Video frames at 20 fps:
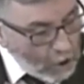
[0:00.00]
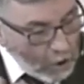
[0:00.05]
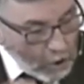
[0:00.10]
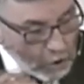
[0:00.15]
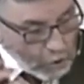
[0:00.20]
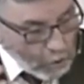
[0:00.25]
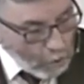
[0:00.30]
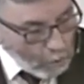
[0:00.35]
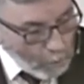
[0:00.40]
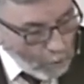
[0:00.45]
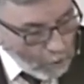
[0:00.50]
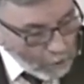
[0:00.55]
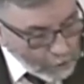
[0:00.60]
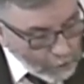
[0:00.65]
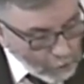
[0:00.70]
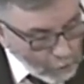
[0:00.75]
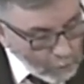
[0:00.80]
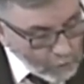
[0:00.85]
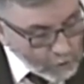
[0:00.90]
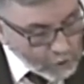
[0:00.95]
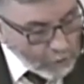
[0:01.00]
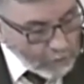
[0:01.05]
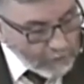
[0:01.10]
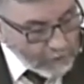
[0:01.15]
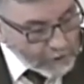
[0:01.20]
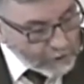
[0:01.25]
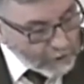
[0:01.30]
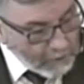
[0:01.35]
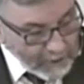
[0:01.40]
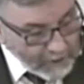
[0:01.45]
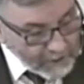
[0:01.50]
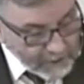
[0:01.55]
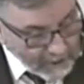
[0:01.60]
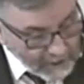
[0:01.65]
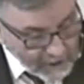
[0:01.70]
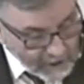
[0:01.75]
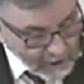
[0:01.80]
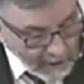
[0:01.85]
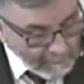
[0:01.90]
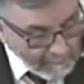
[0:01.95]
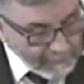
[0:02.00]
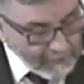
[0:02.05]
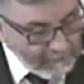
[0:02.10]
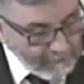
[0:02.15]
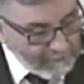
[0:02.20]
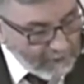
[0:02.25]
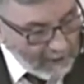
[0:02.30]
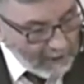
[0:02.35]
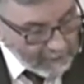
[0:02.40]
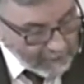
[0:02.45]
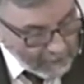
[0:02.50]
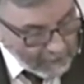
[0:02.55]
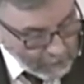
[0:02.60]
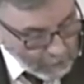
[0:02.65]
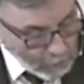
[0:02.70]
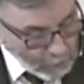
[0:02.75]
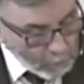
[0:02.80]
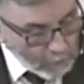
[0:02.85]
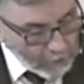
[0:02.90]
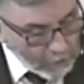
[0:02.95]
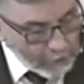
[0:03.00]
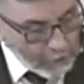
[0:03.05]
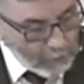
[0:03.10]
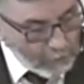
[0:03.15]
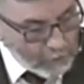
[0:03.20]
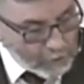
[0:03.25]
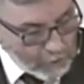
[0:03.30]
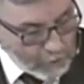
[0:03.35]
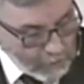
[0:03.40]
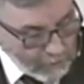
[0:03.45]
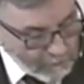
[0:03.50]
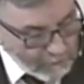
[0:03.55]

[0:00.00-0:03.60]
No one knows who the Son is except the Father, and no one knows who the